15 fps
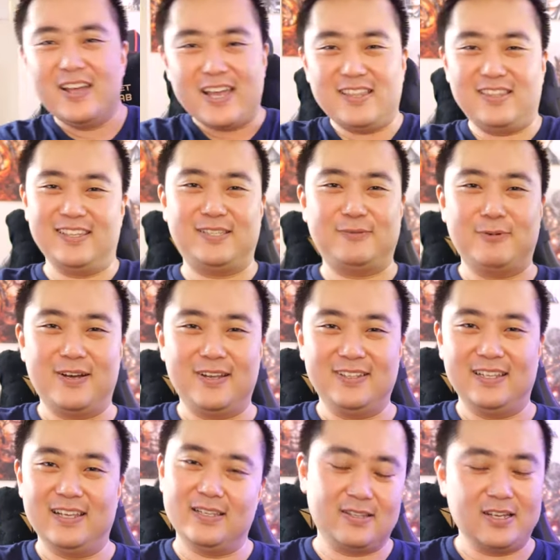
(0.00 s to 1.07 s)
And this
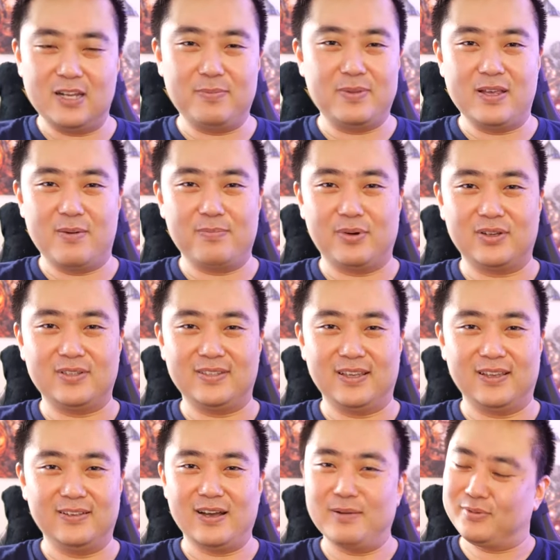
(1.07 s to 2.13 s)
one is gonna be
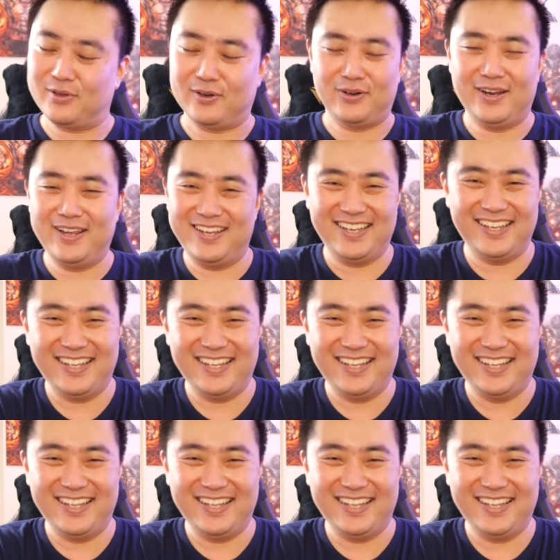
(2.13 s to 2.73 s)
unboxing, I'm sorry.